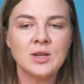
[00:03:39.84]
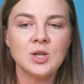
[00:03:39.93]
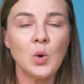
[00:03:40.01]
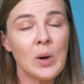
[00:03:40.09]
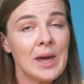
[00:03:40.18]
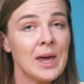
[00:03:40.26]

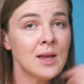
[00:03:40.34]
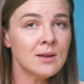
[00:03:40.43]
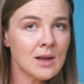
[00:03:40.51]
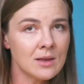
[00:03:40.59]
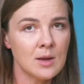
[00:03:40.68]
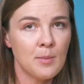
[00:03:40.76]
So
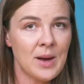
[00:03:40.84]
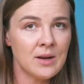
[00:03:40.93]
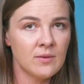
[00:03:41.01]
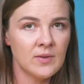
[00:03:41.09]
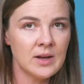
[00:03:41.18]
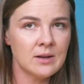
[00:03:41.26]
hint at the
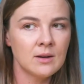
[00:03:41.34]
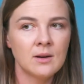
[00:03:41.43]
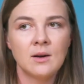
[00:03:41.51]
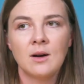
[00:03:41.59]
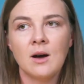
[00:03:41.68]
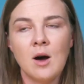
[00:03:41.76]
benefit,
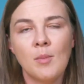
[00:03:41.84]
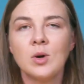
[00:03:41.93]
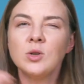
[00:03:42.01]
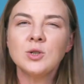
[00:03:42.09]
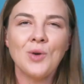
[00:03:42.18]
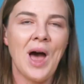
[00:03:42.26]
but
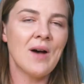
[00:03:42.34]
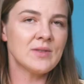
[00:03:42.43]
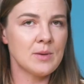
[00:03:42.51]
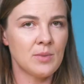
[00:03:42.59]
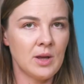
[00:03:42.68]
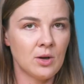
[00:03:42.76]
also have
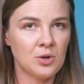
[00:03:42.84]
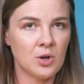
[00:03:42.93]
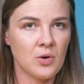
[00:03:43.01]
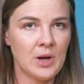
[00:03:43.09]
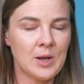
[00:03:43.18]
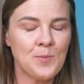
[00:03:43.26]
something
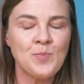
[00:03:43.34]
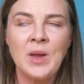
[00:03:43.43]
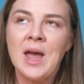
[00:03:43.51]
concrete.